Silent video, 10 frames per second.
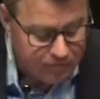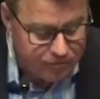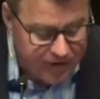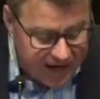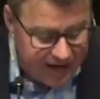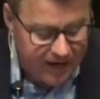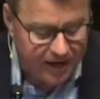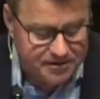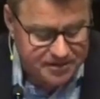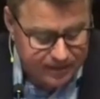they
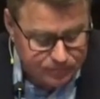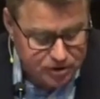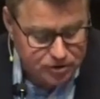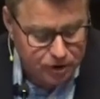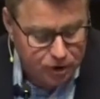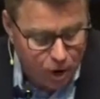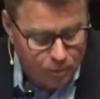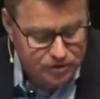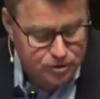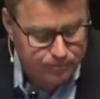attempted to
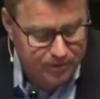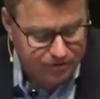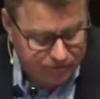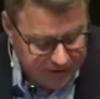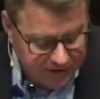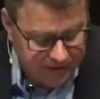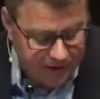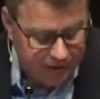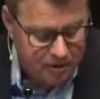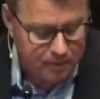go into Bithynia,